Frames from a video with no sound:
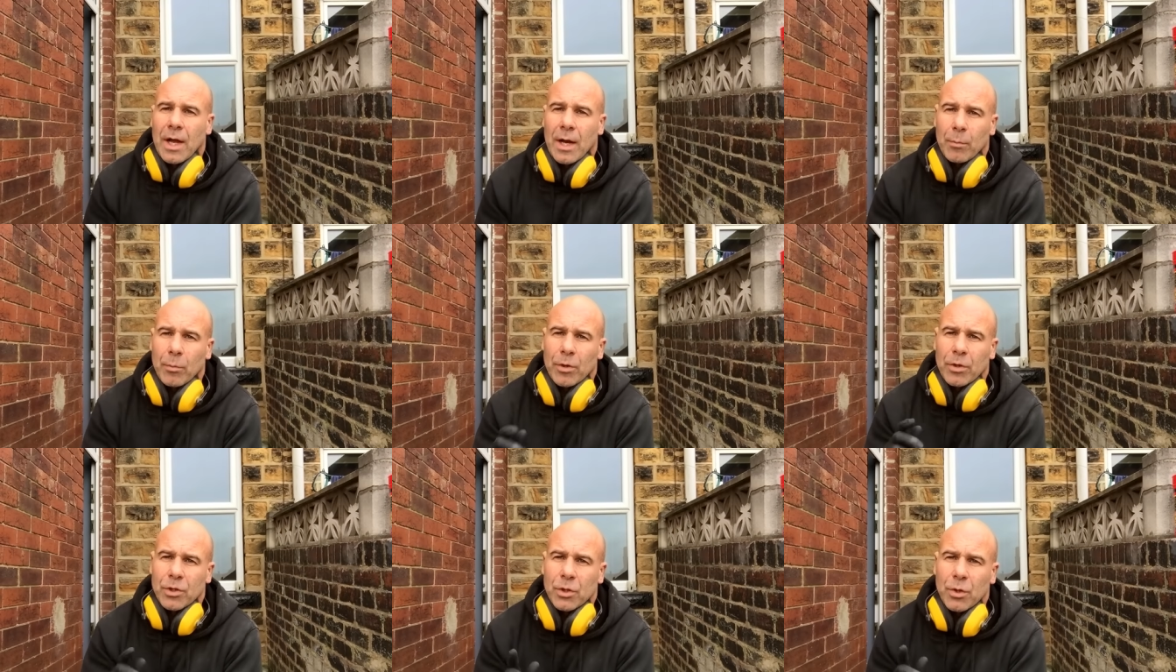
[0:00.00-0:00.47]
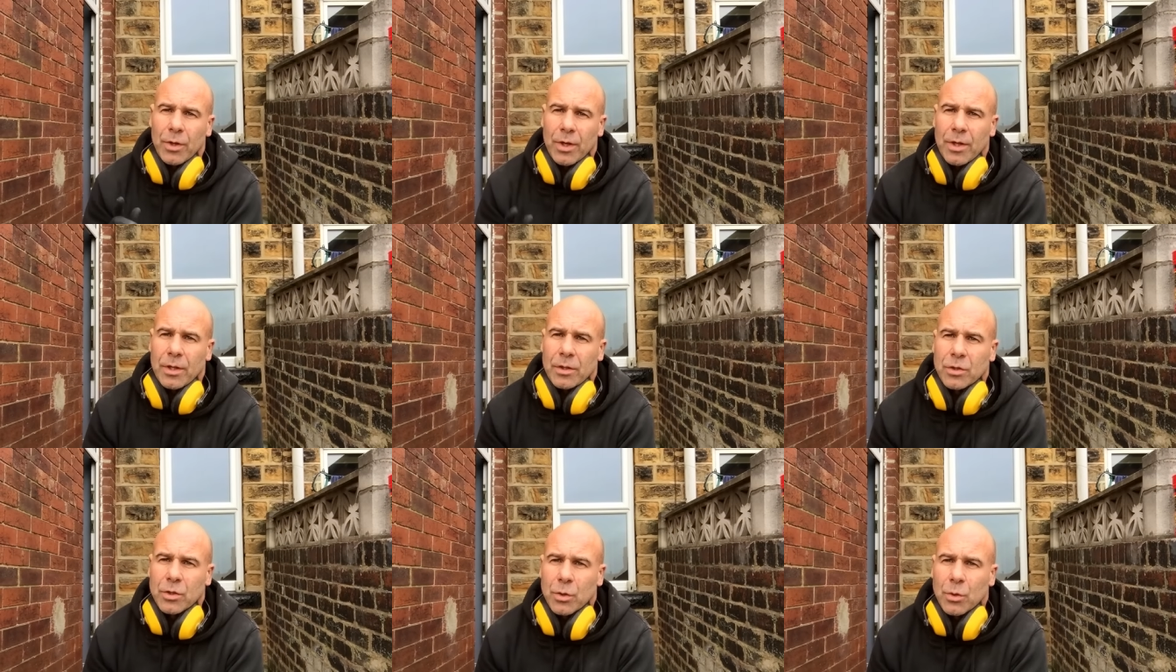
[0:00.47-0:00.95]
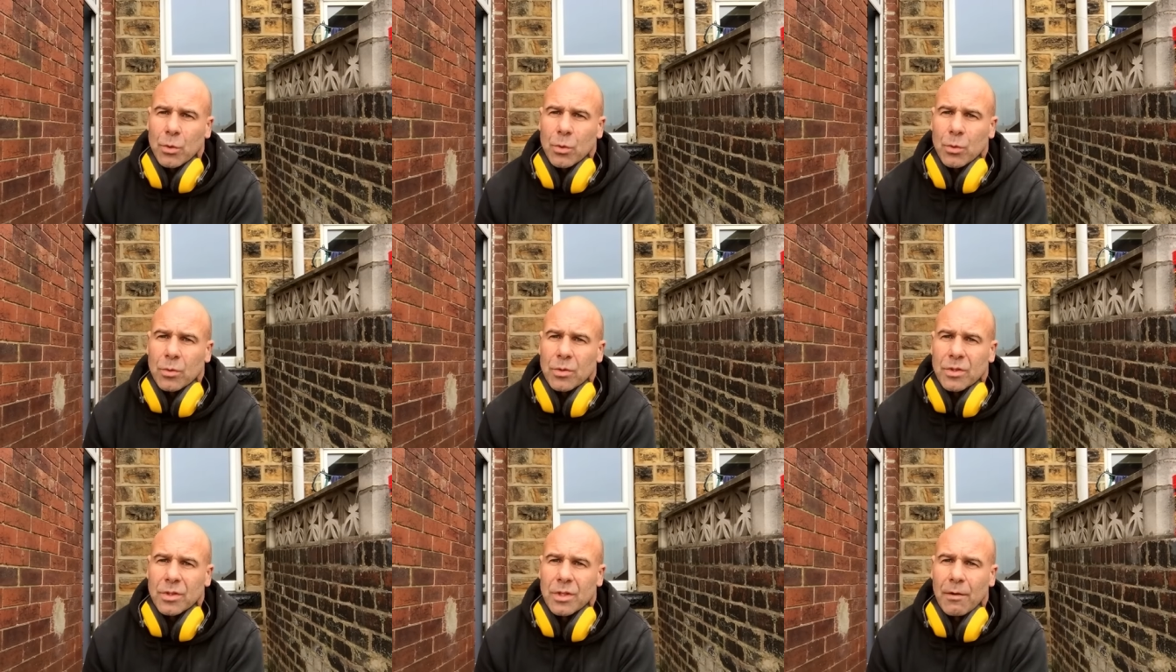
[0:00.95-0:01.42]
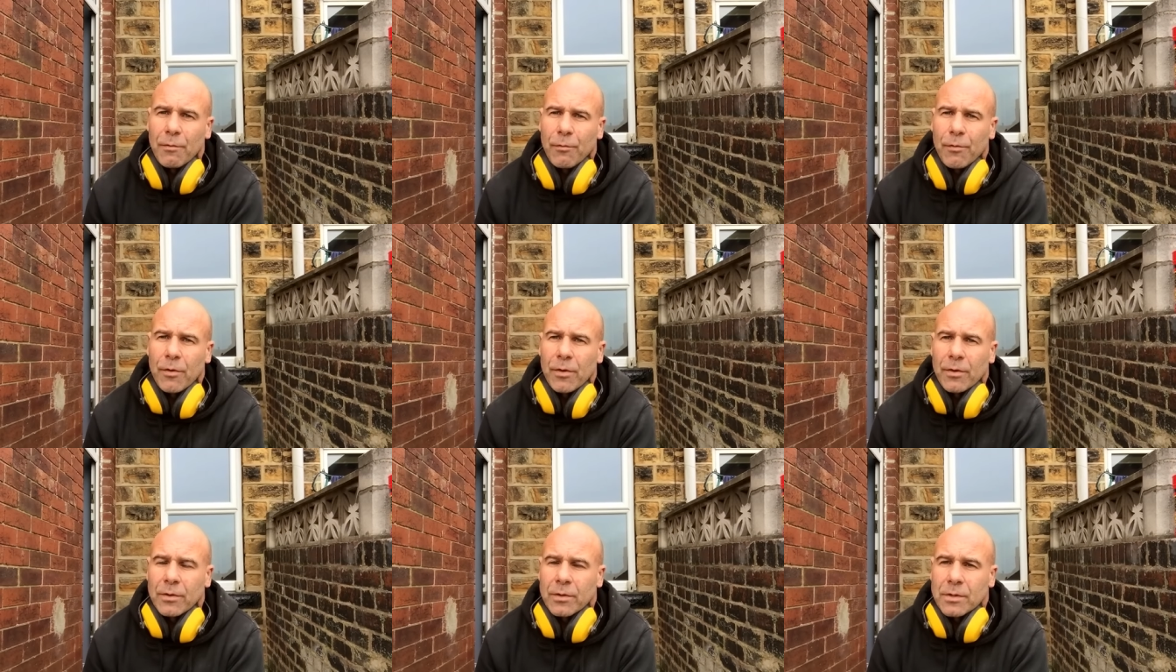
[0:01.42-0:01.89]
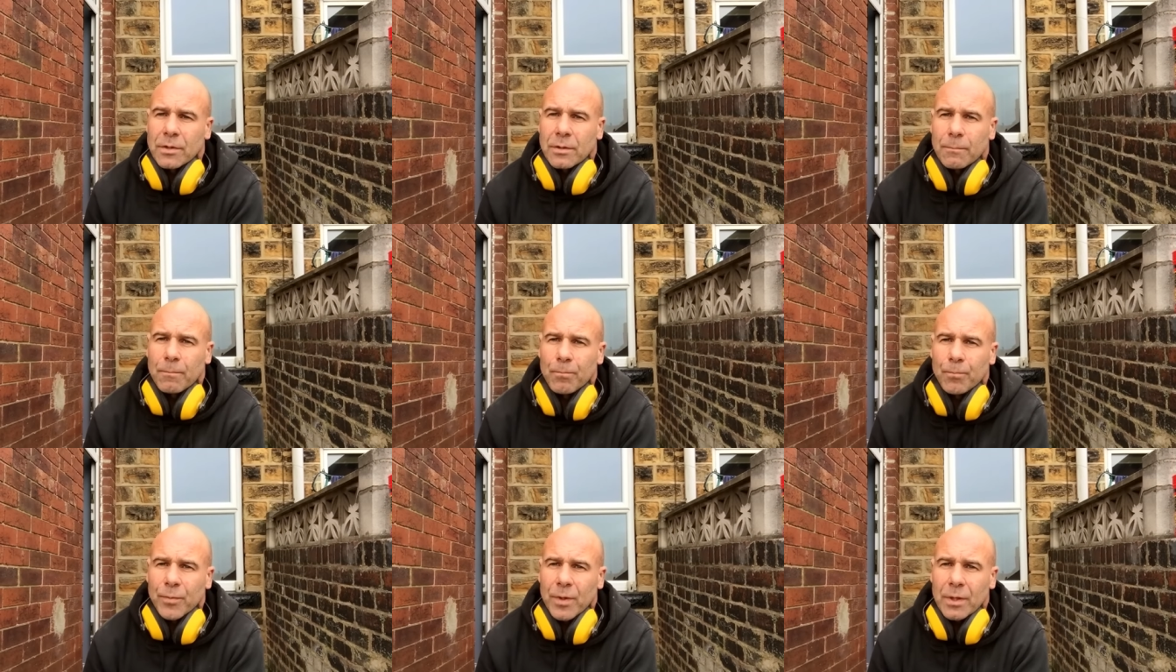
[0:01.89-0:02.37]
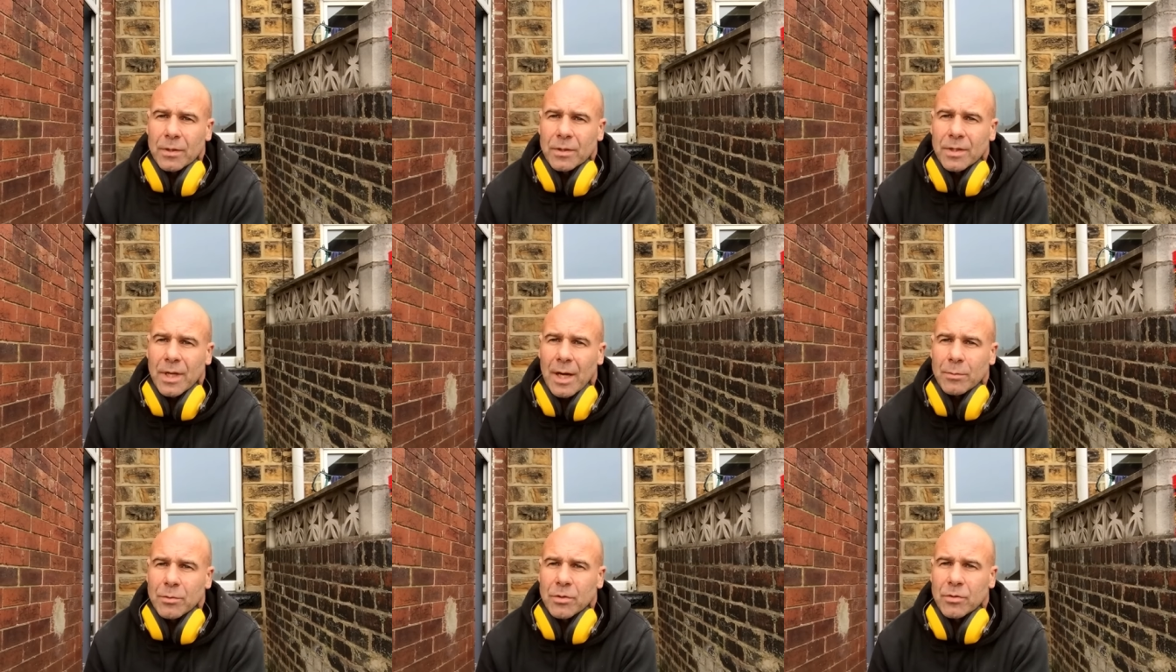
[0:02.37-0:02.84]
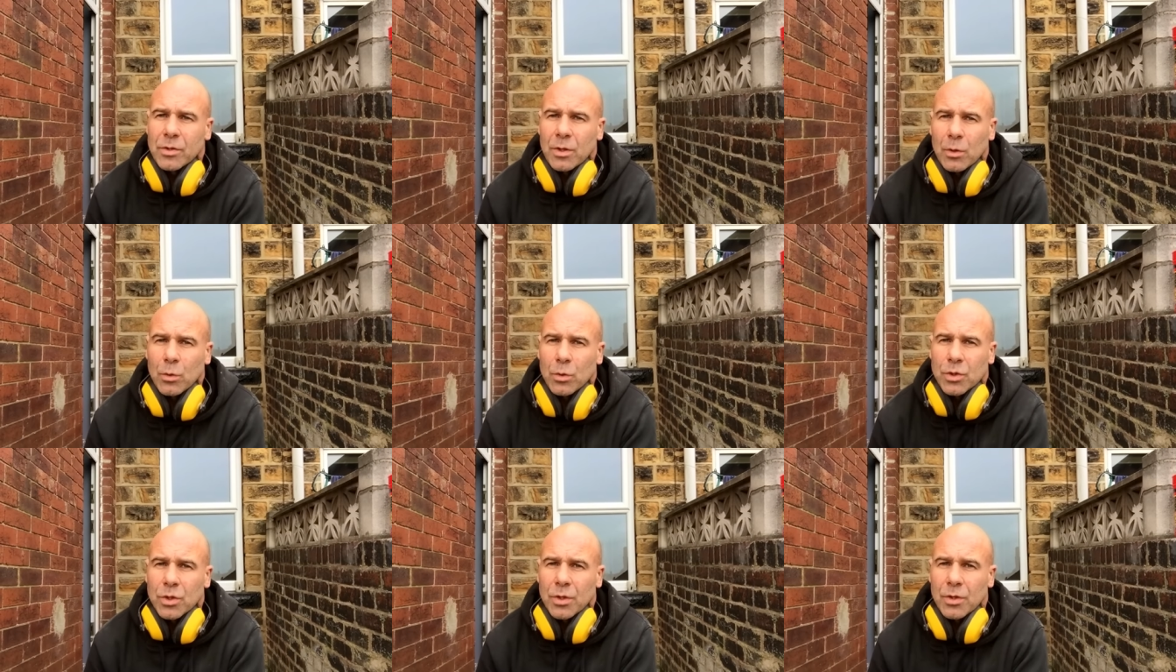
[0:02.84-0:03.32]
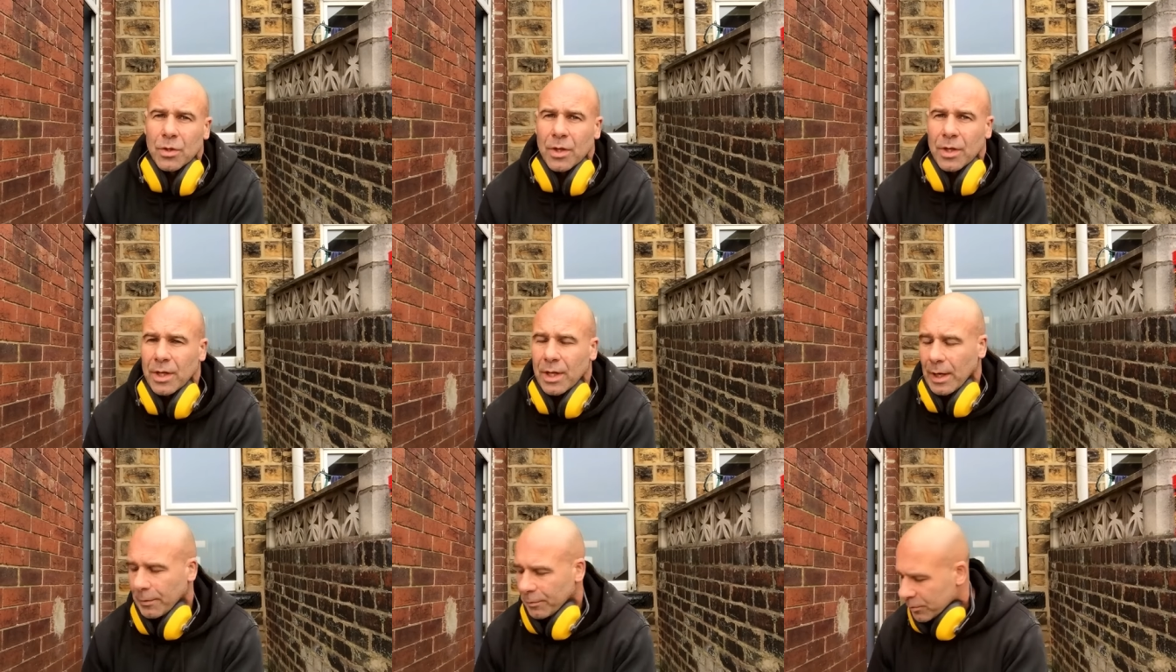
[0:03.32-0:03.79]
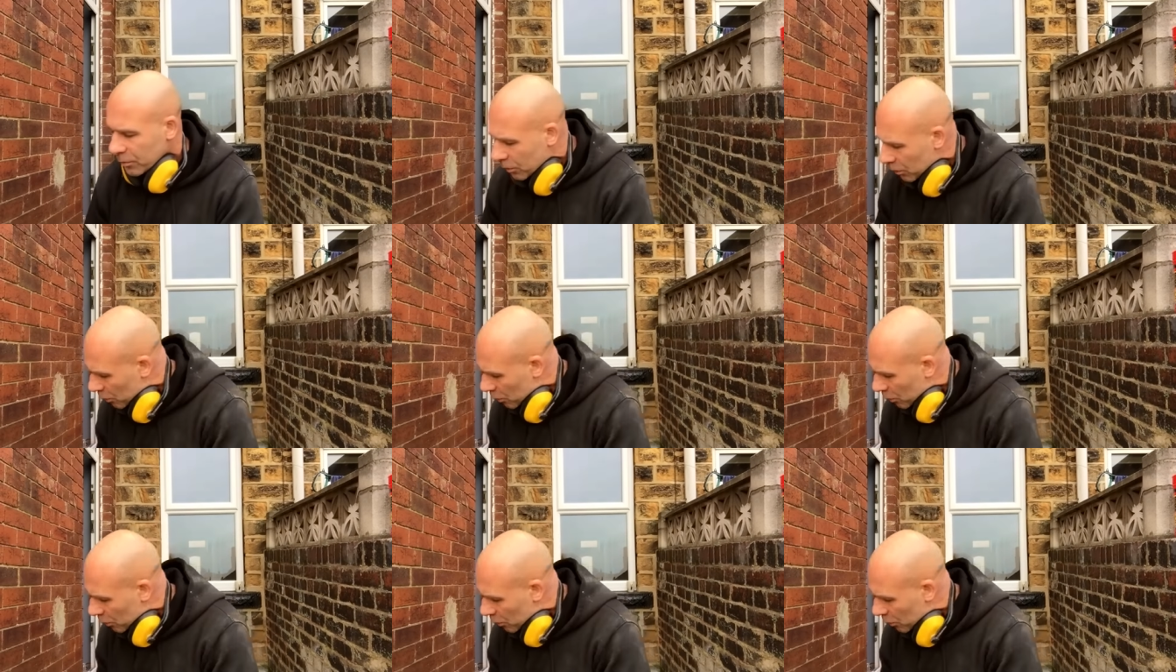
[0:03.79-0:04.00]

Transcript: And I'm going to show you the two different types of solution that you'd have